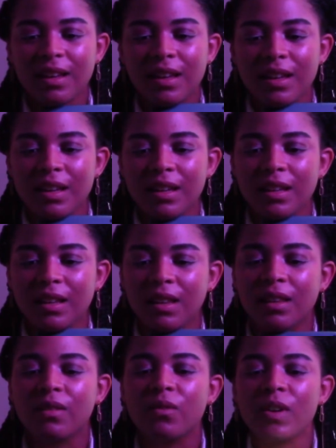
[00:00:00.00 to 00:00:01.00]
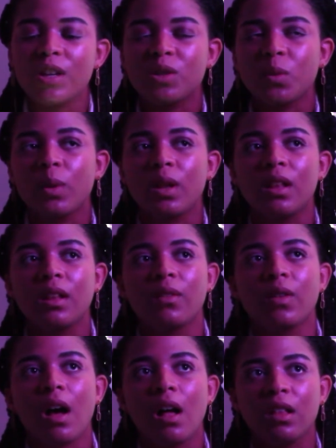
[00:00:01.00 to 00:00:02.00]
in the visual
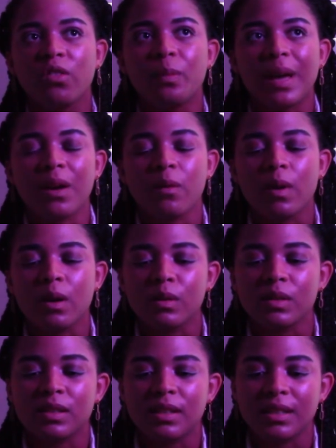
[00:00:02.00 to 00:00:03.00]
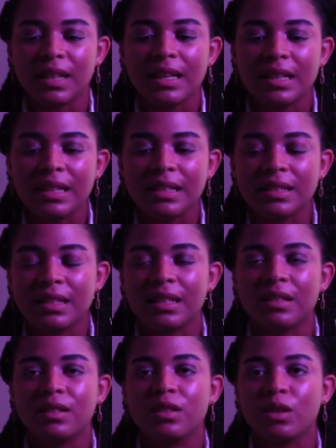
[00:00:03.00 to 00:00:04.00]
of all of Banquo's descendants
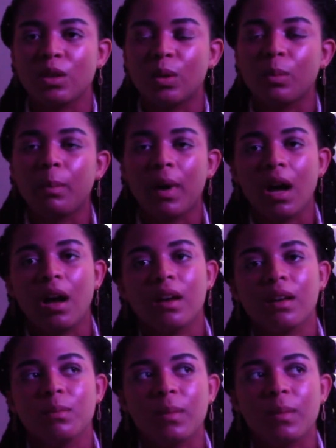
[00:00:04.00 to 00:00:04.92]
is to mock